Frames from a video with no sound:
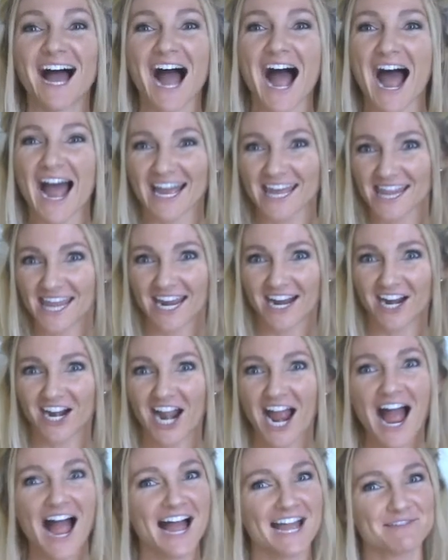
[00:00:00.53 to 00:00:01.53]
Hi
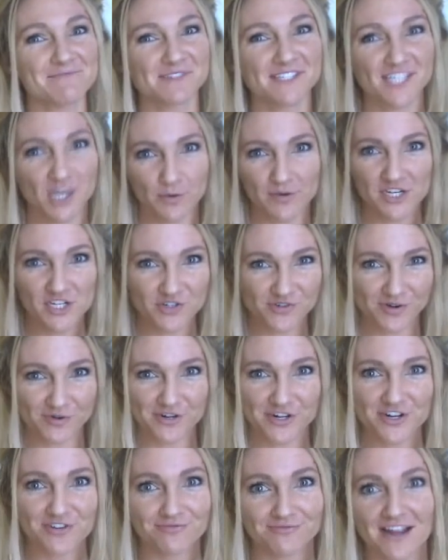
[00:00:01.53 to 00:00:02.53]
there, I'm Zoë
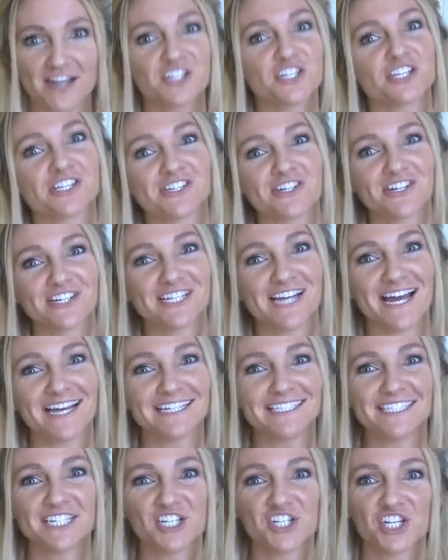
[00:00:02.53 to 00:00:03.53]
Schroeder, Registered
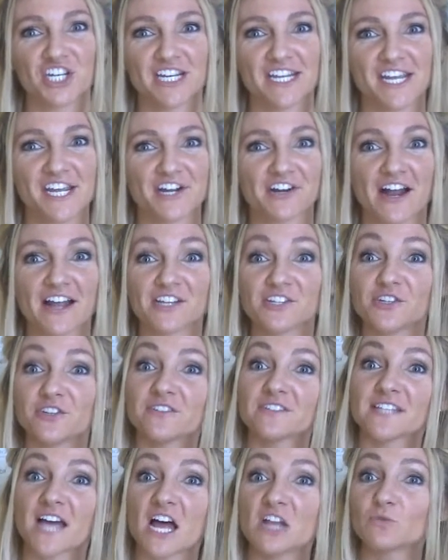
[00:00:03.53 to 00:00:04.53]
Dietitian here at
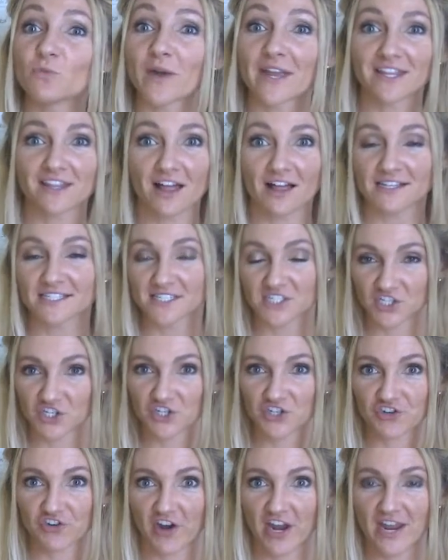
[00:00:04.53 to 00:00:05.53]
Tucson Weight Loss
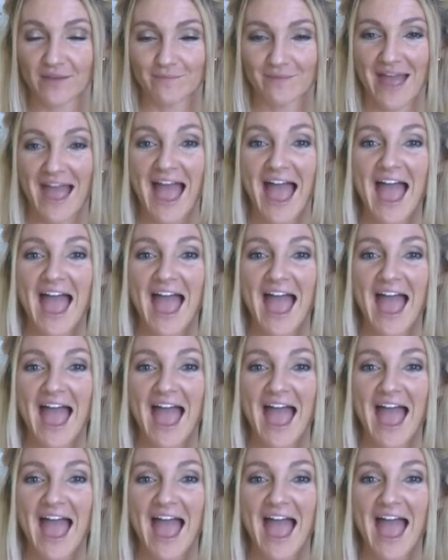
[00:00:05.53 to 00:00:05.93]
Surgery,